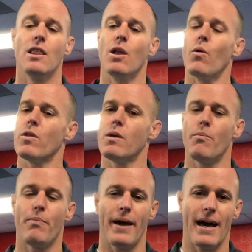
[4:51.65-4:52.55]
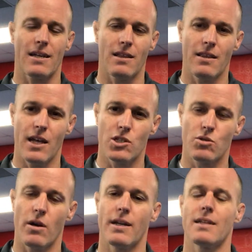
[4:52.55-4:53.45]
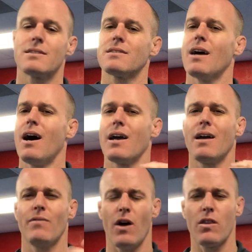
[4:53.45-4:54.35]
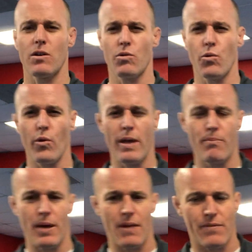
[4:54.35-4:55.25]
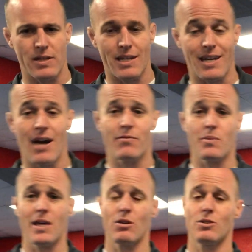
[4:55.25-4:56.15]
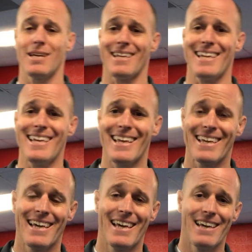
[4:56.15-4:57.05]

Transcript: lower the bad cholesterol, and a ton of other great benefits that come from ketogenic eating.